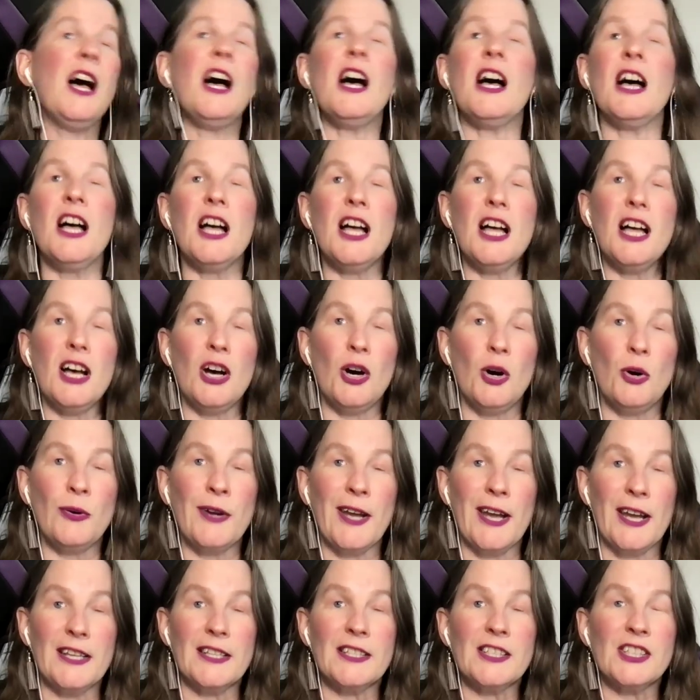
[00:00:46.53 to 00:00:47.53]

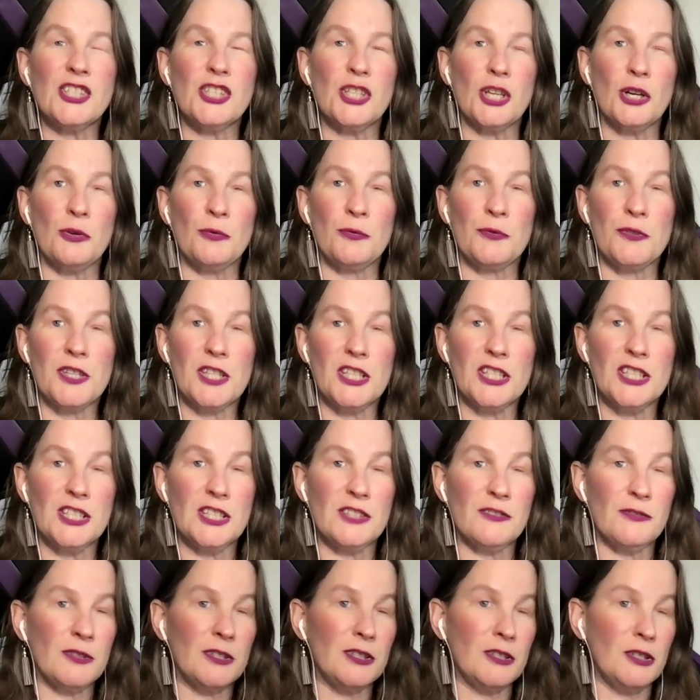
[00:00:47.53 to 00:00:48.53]
Okay, so
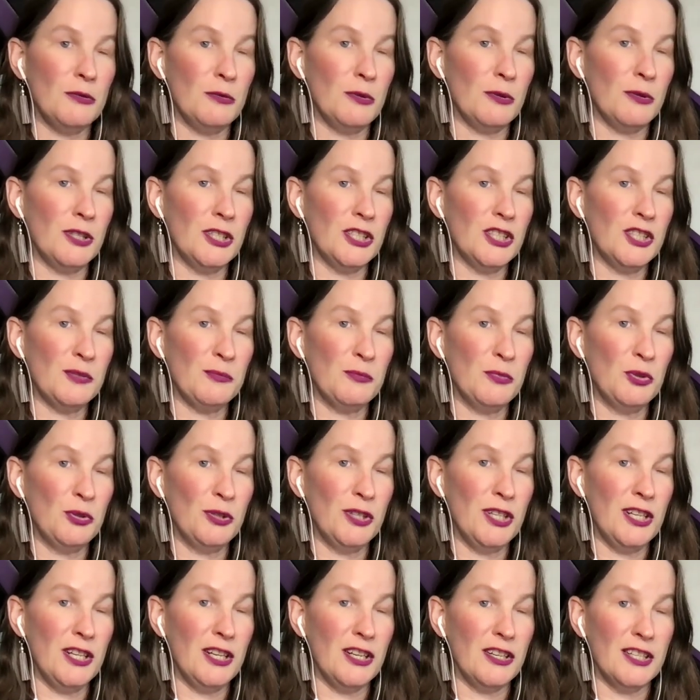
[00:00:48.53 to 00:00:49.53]
this
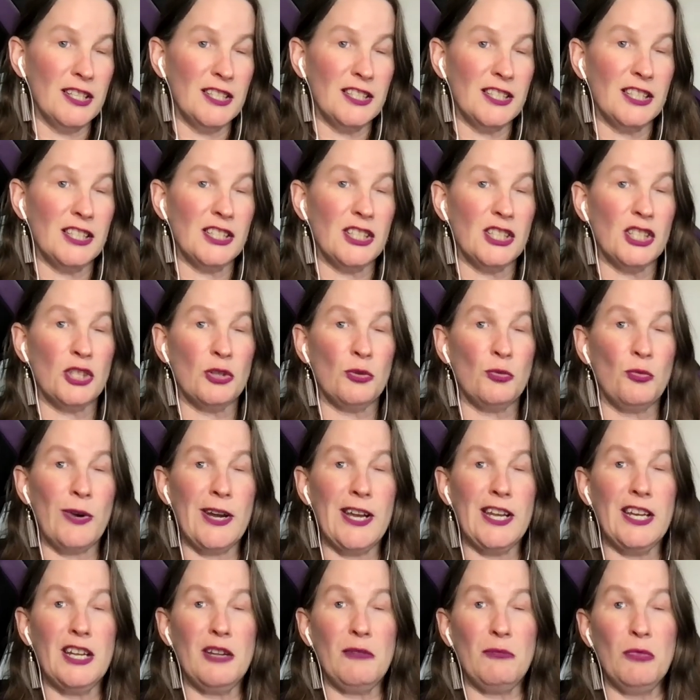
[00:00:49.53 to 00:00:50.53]
moon in Aries, this is the
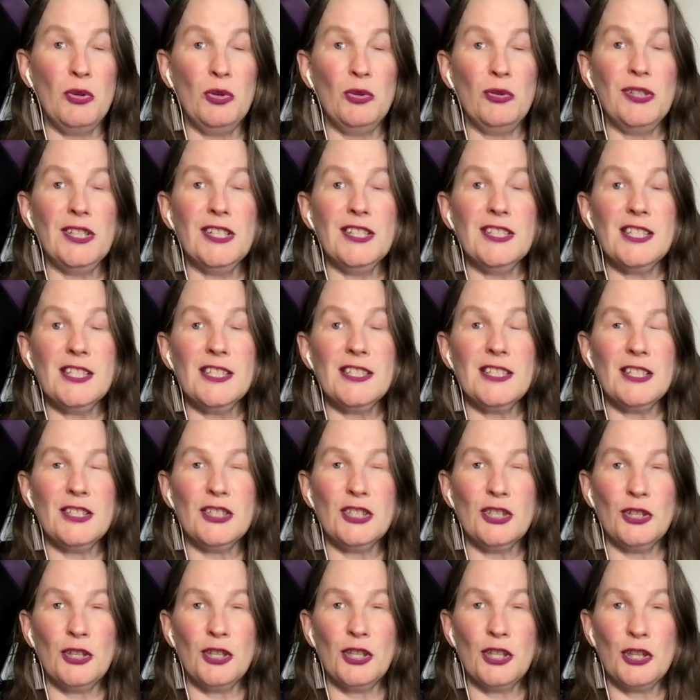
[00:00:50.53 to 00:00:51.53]
waning moon. This is
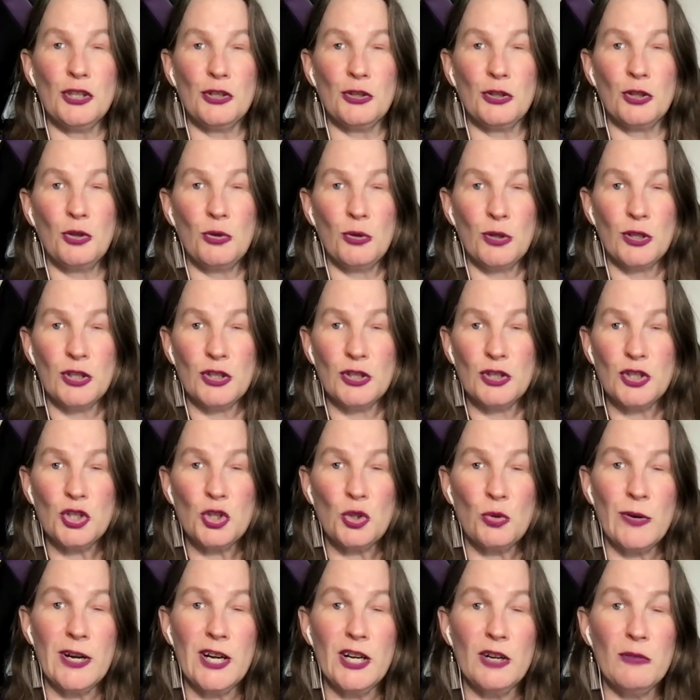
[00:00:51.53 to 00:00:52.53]
also the third quarter
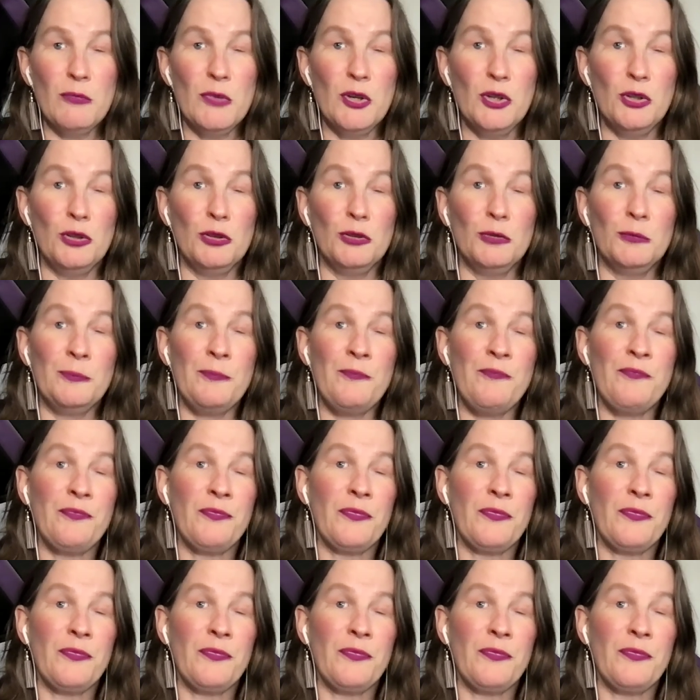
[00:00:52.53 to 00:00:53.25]
square moon.